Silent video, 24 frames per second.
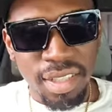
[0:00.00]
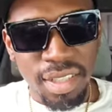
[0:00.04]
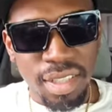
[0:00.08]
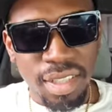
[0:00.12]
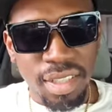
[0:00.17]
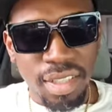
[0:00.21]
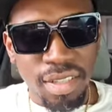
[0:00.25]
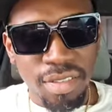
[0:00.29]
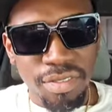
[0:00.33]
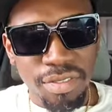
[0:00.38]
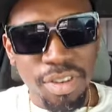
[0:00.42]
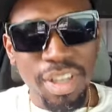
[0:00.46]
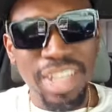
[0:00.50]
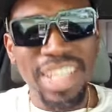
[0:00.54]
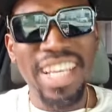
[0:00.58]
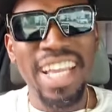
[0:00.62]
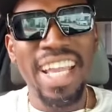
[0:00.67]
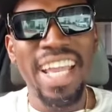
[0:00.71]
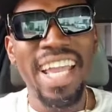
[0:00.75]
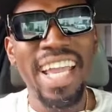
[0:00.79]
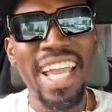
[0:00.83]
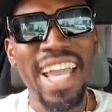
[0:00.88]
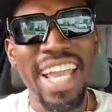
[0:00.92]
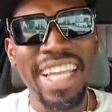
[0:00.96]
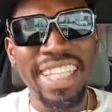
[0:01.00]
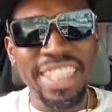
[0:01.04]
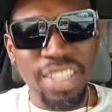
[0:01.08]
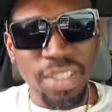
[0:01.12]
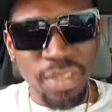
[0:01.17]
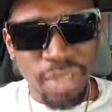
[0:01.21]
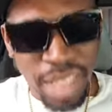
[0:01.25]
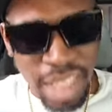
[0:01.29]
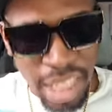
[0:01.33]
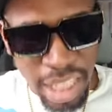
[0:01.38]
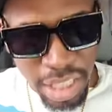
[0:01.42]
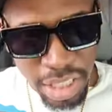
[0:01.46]
for the
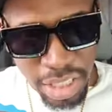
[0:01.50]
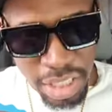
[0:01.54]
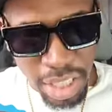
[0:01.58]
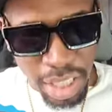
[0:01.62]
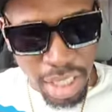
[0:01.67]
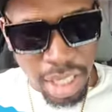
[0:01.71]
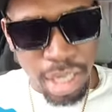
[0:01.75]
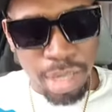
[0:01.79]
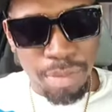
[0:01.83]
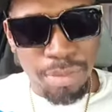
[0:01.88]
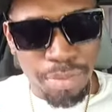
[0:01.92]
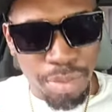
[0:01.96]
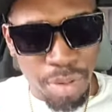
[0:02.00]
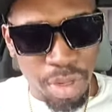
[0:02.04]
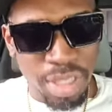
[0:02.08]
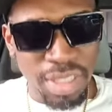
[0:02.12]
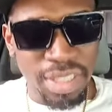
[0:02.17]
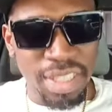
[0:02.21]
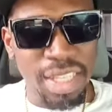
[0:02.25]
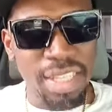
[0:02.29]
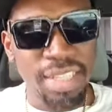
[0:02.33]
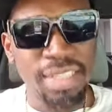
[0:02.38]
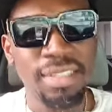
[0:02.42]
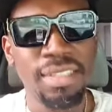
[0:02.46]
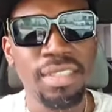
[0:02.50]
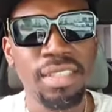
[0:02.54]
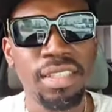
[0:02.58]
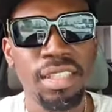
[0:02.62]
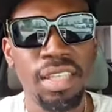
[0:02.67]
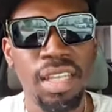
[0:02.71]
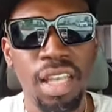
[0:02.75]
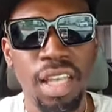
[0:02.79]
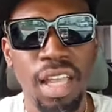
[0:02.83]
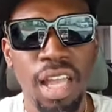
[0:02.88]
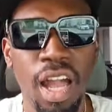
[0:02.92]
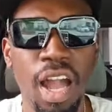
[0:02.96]
educational process
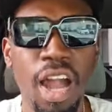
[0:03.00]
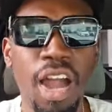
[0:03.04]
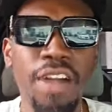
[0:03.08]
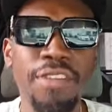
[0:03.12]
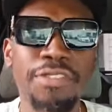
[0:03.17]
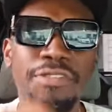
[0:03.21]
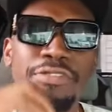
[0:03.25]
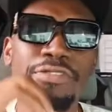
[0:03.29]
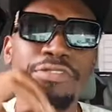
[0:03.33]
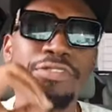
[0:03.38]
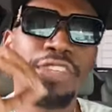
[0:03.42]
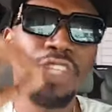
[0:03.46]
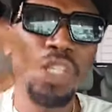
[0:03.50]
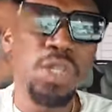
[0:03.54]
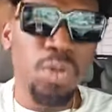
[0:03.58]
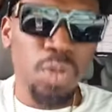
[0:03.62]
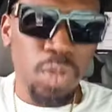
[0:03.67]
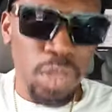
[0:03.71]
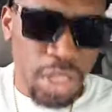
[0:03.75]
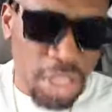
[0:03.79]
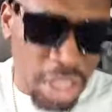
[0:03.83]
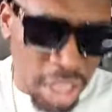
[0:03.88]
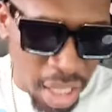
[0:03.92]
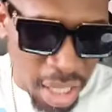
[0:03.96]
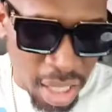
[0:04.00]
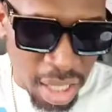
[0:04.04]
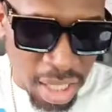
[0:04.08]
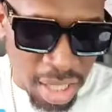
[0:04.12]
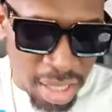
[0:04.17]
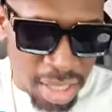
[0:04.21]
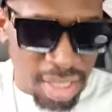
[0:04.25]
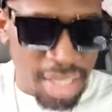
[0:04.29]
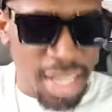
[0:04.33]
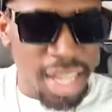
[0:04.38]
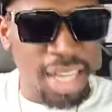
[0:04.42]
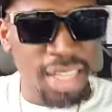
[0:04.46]
are future
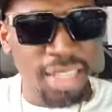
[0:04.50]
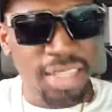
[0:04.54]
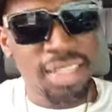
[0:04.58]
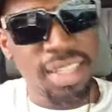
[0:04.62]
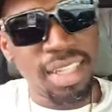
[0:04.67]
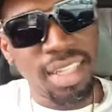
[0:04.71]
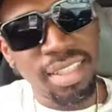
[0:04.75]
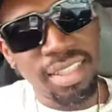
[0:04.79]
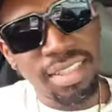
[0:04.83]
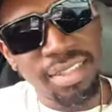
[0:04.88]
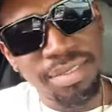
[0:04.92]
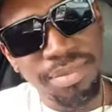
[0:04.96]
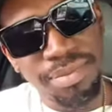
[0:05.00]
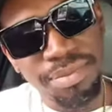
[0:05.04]
doctors.